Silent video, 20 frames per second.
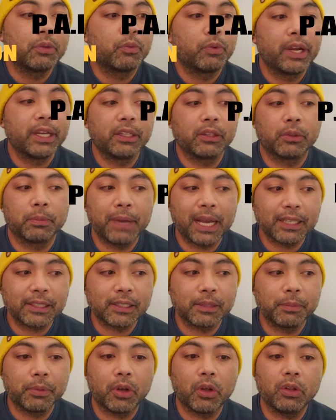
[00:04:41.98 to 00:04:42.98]
the regular
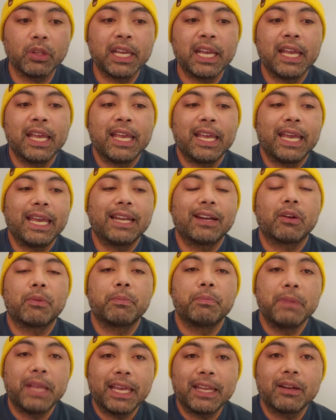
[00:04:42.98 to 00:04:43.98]
basketball, and
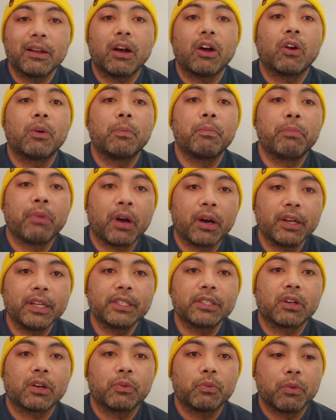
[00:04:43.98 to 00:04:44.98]
then our
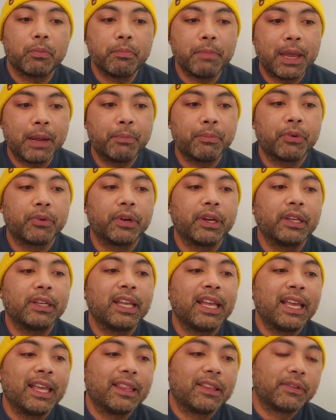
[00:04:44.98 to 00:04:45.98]
bodies are
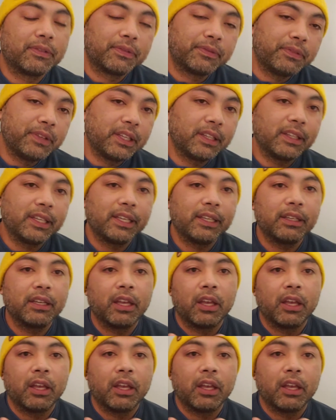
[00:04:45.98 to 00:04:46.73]
remembering the feeling,